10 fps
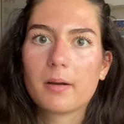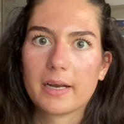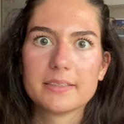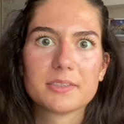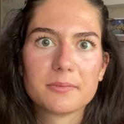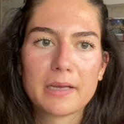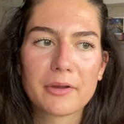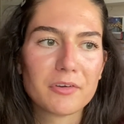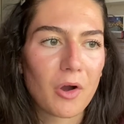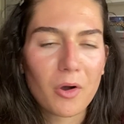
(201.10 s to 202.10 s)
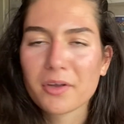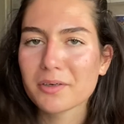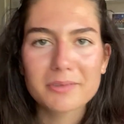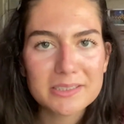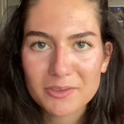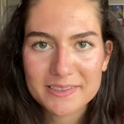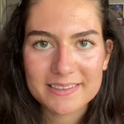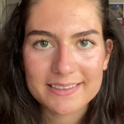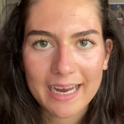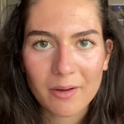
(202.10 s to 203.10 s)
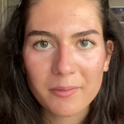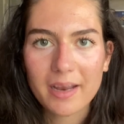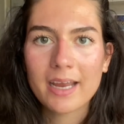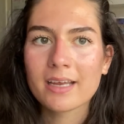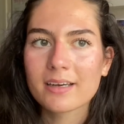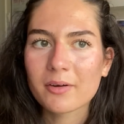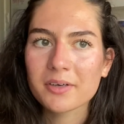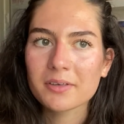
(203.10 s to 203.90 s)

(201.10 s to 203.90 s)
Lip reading: right, so now you got all your resources down, and now you're